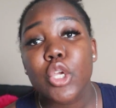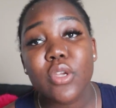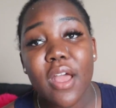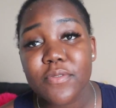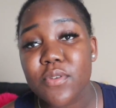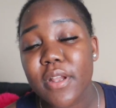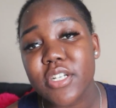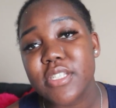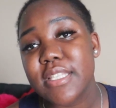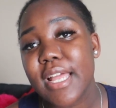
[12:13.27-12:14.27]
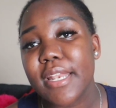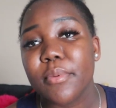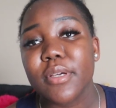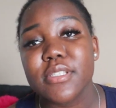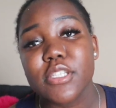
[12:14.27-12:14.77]
You have to understand
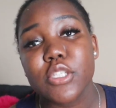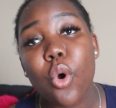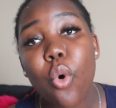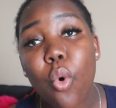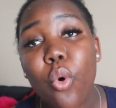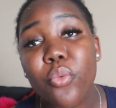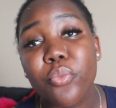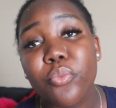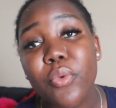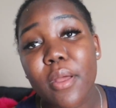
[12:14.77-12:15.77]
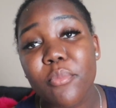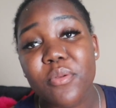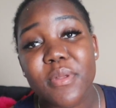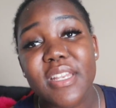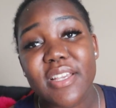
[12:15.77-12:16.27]
it because it's a whole
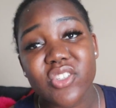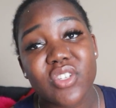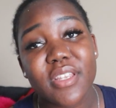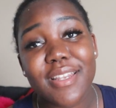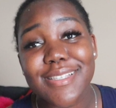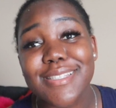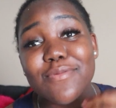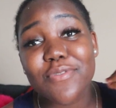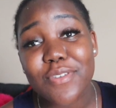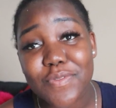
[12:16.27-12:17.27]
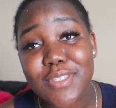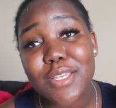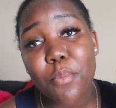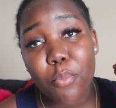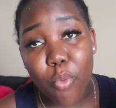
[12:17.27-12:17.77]
remediation, and it's
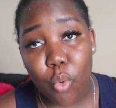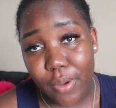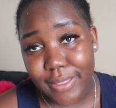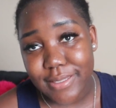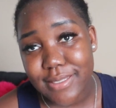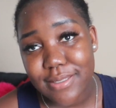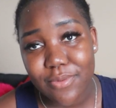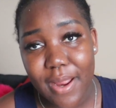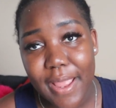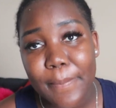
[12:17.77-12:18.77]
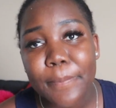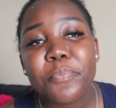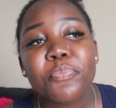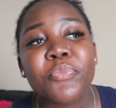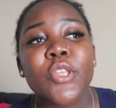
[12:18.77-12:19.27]
50 points, right?
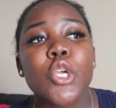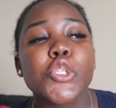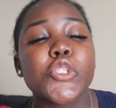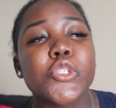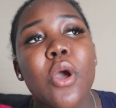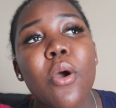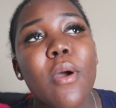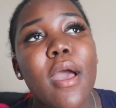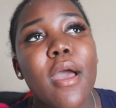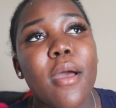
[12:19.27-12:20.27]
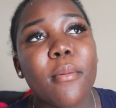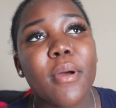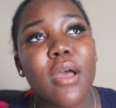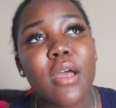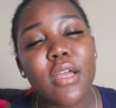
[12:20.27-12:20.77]
So
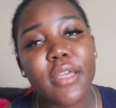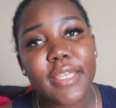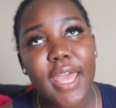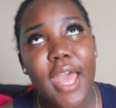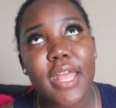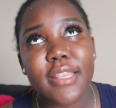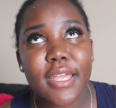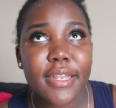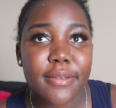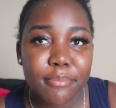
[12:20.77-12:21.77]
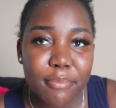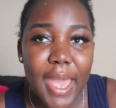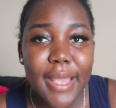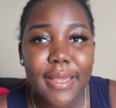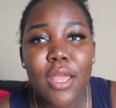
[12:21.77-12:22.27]
yeah, and then
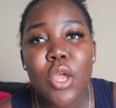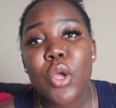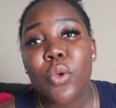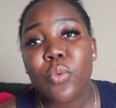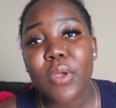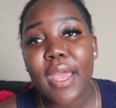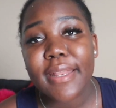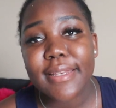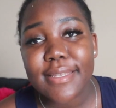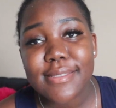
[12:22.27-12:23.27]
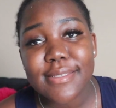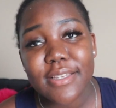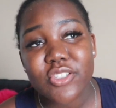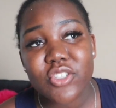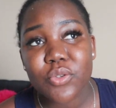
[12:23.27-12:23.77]
back we are in this
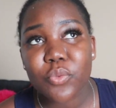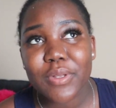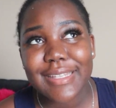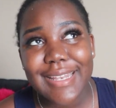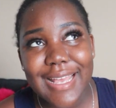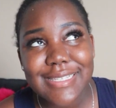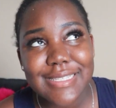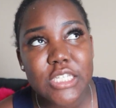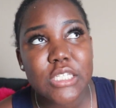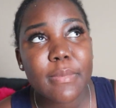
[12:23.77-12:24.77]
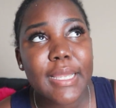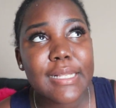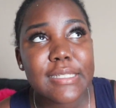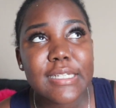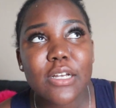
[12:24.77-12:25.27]
session. With last session, my
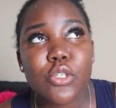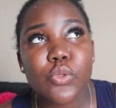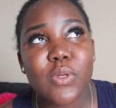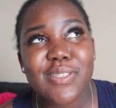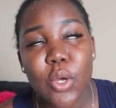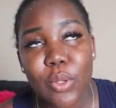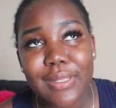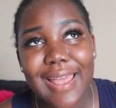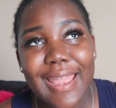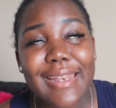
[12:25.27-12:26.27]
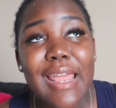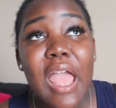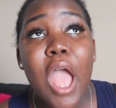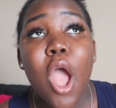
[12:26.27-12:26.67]
clinicals was online.